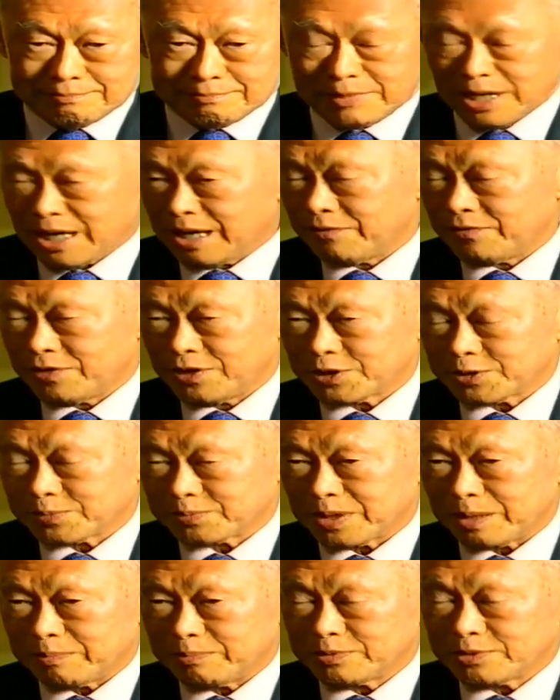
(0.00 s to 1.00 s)
marvelous
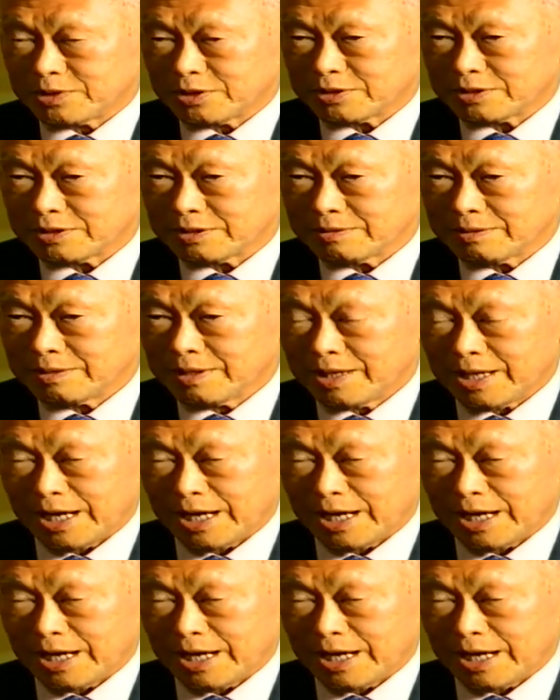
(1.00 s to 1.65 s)
proposition,